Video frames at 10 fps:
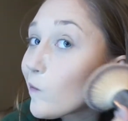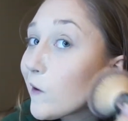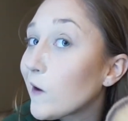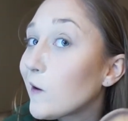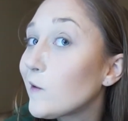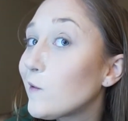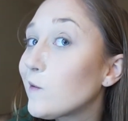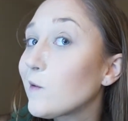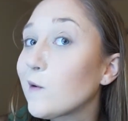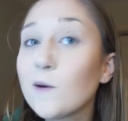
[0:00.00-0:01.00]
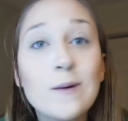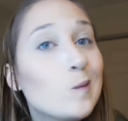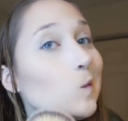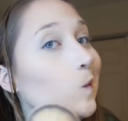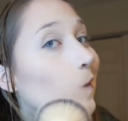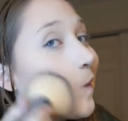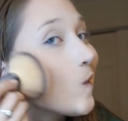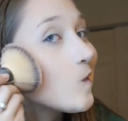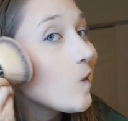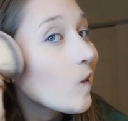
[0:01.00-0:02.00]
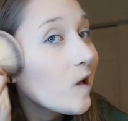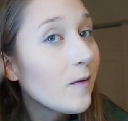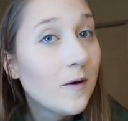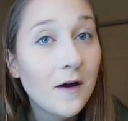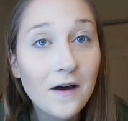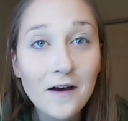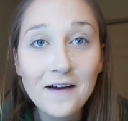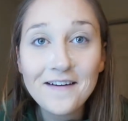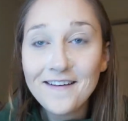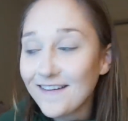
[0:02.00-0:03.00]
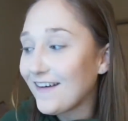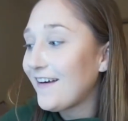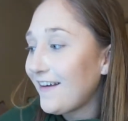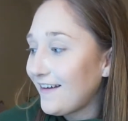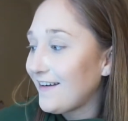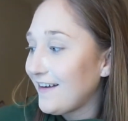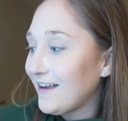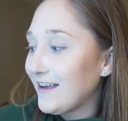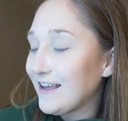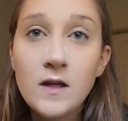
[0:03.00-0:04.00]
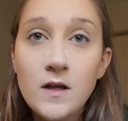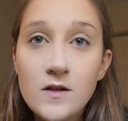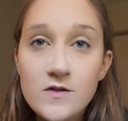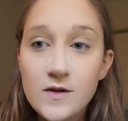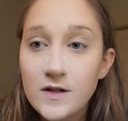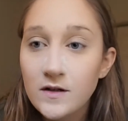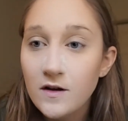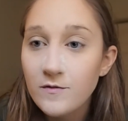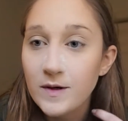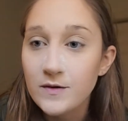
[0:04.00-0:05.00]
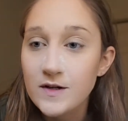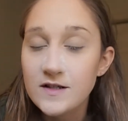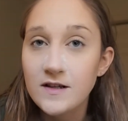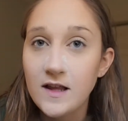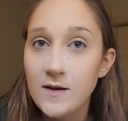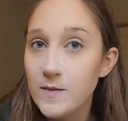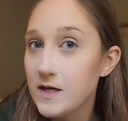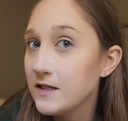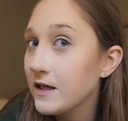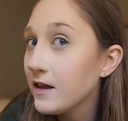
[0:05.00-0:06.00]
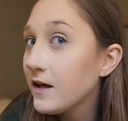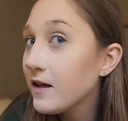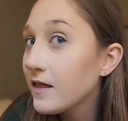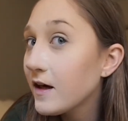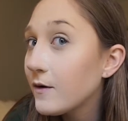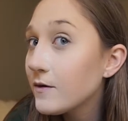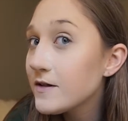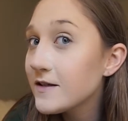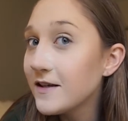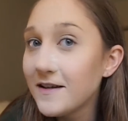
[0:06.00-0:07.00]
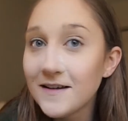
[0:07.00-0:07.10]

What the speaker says: My contour is looking absolutely crazy on camera. So I turned off my crazy light because I think that was